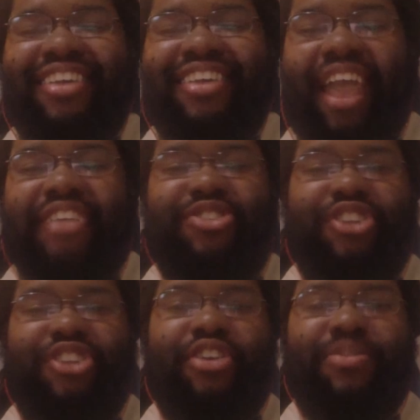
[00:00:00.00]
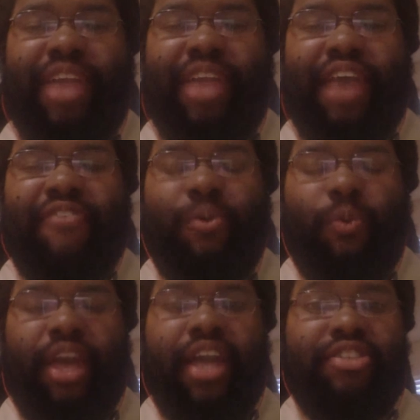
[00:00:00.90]
As you notice, we have
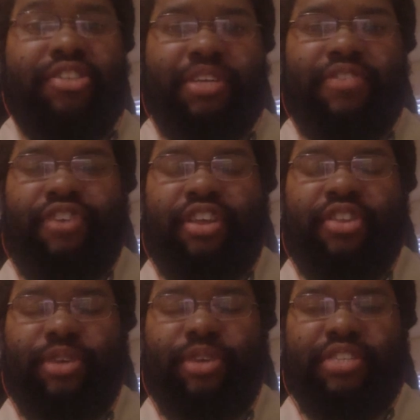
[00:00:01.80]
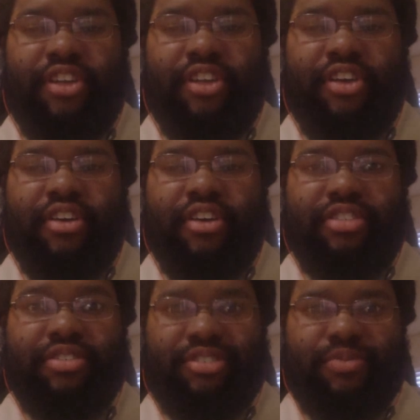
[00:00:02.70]
way too much fun doing this vlog.
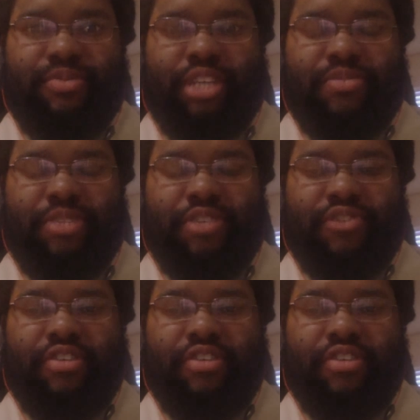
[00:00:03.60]
Just way too much fun.